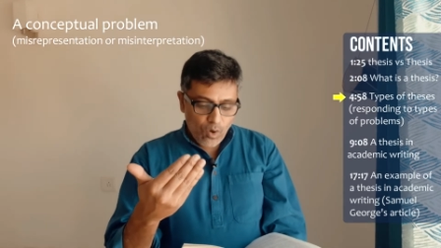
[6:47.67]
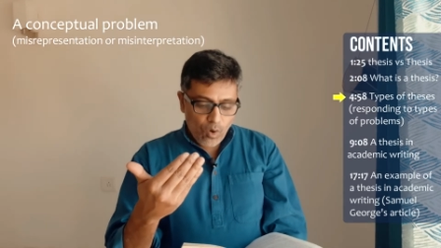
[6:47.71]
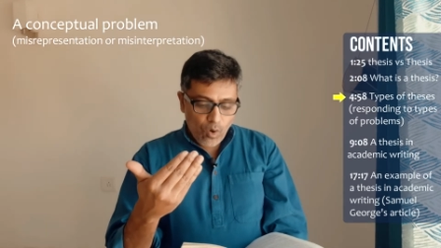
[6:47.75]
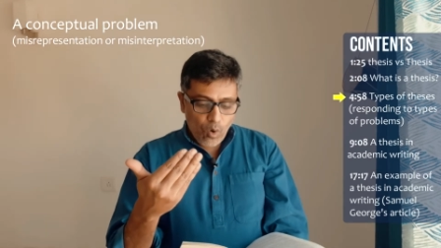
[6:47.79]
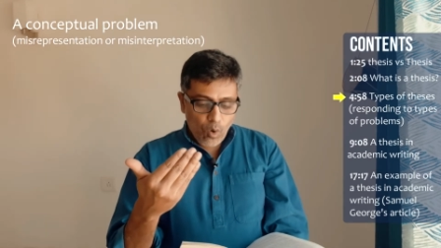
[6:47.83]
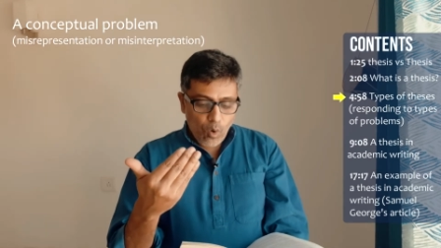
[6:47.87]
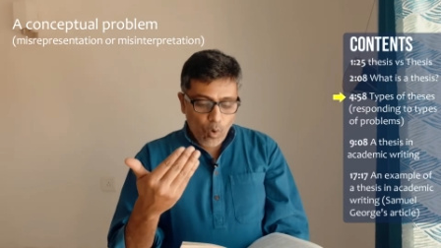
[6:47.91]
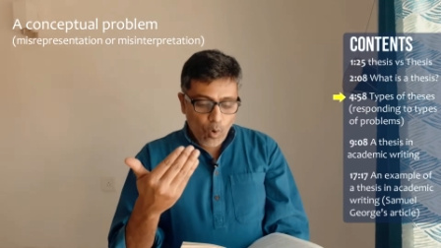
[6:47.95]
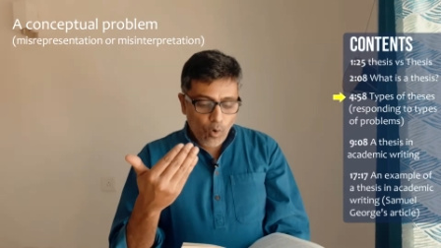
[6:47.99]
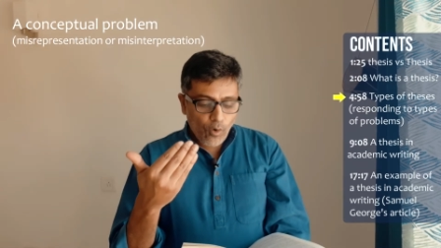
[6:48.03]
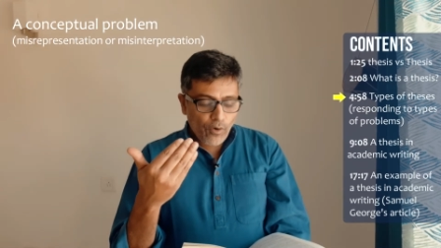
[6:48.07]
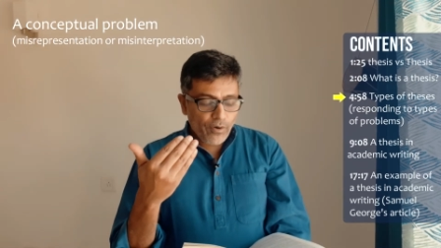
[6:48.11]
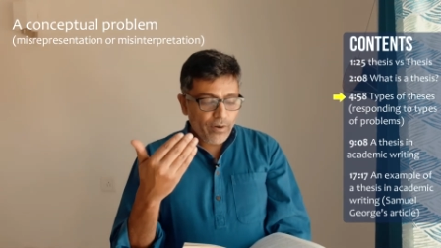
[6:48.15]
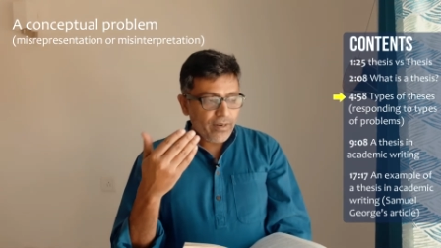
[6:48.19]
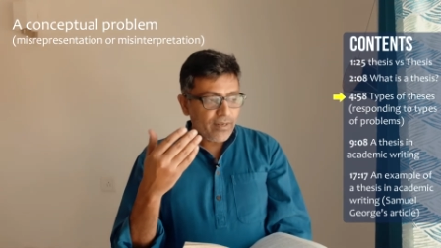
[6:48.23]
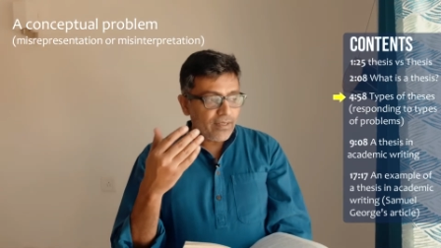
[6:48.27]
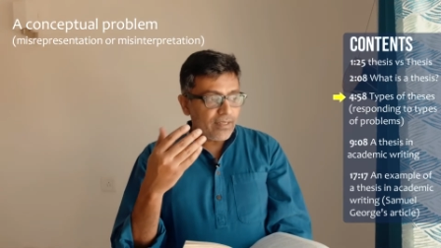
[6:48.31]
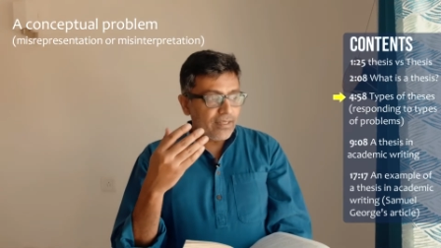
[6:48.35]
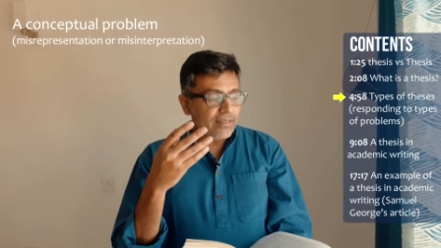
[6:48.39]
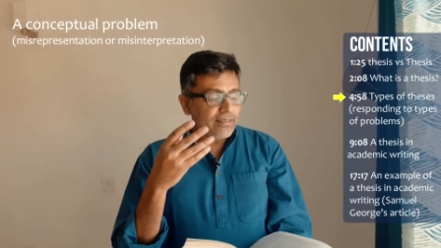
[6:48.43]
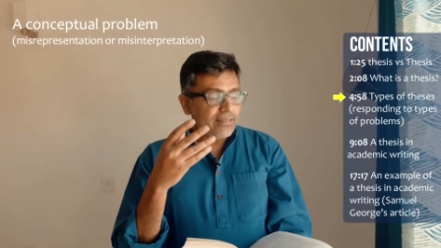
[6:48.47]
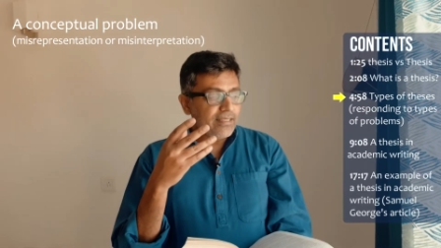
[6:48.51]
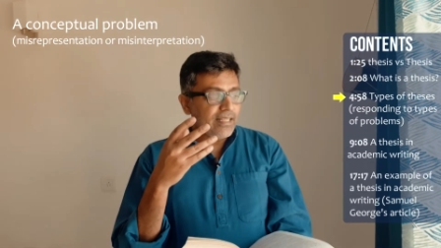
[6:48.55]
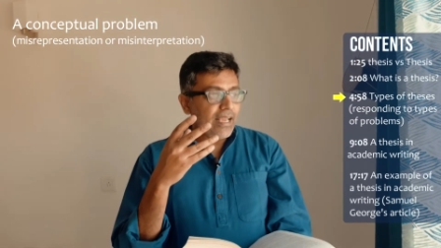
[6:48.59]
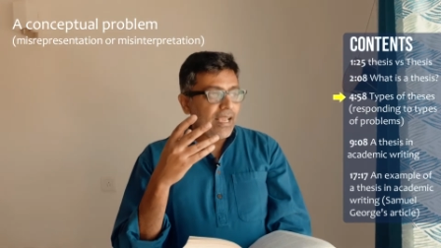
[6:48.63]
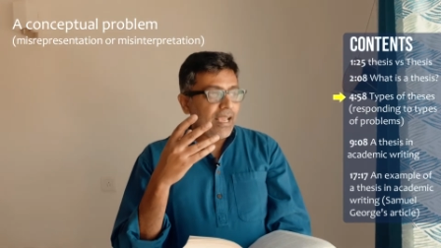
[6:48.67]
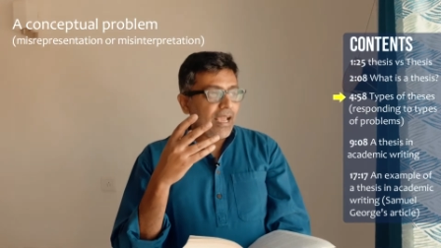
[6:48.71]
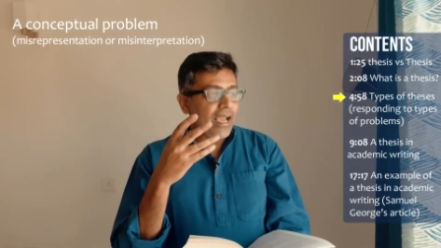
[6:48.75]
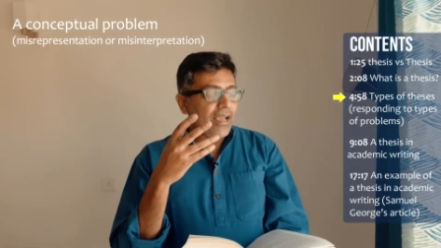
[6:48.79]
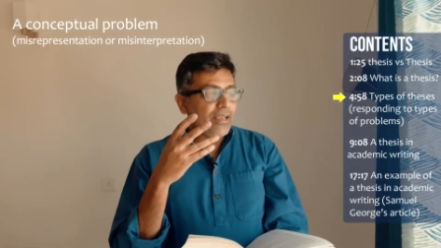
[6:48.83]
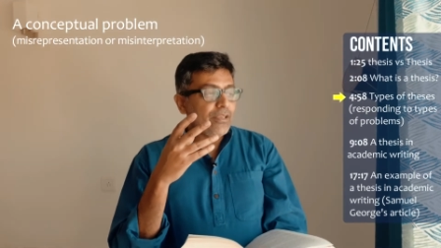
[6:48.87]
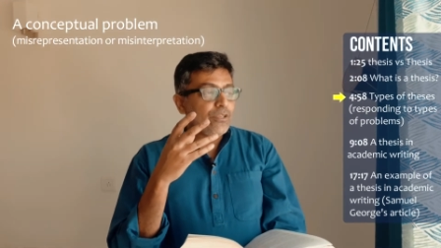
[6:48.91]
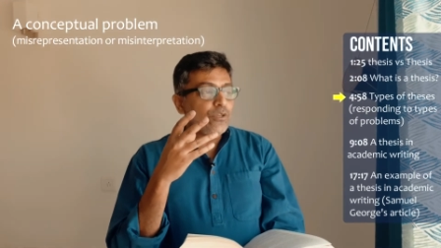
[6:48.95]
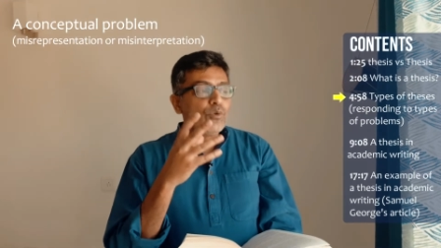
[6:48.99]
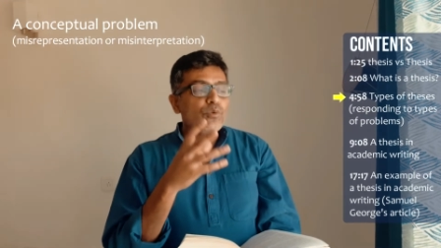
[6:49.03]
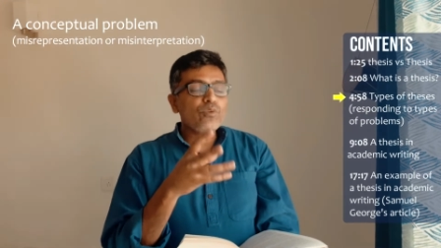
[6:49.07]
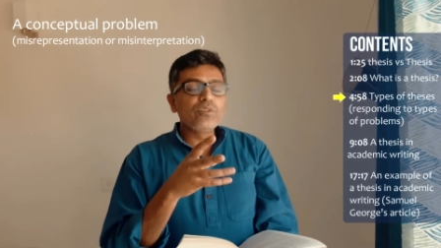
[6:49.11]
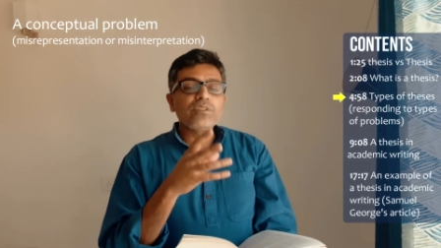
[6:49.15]
or they
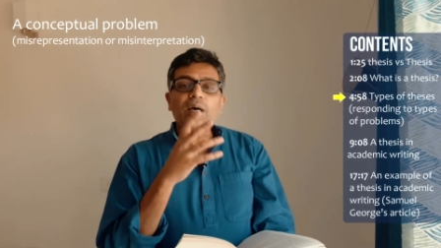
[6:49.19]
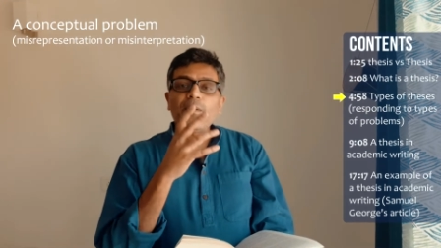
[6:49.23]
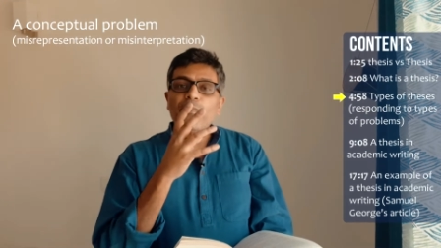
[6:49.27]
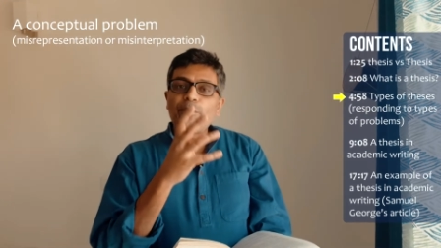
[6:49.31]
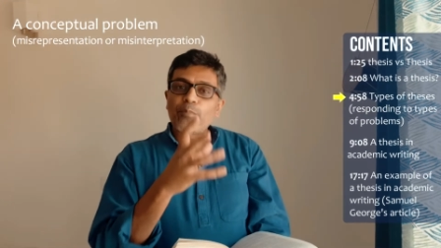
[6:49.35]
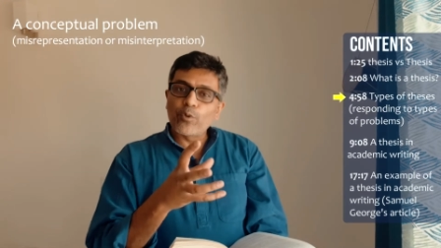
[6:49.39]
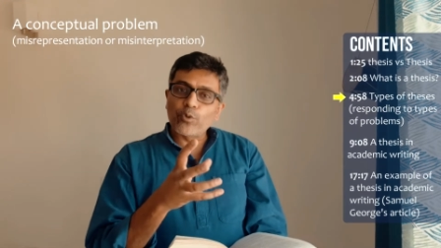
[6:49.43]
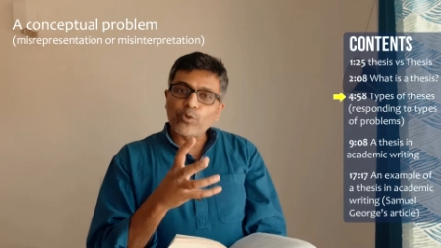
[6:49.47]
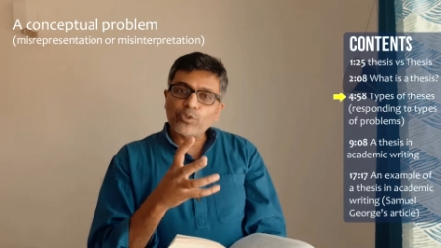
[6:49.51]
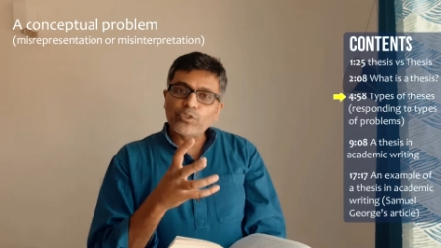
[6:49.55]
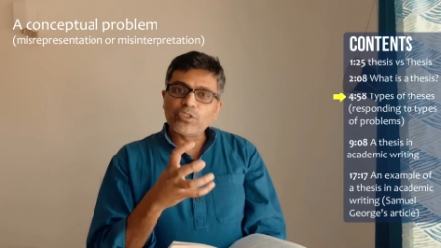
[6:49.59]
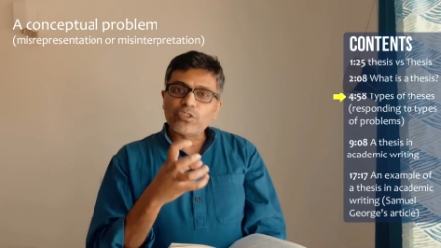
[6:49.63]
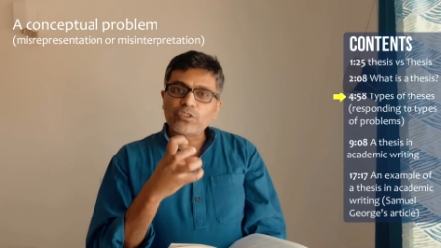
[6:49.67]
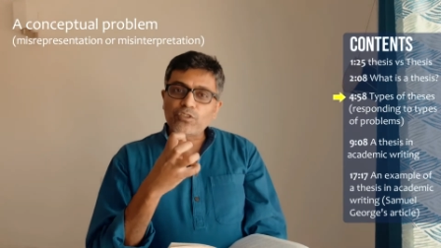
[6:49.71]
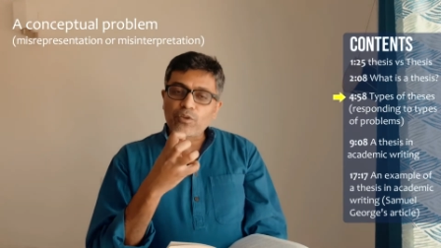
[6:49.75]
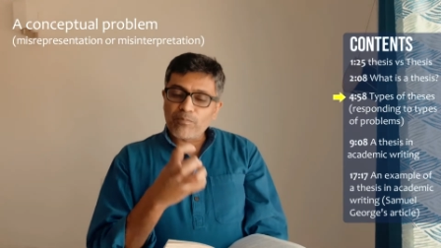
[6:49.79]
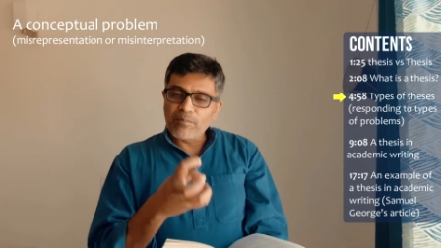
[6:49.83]
use approaches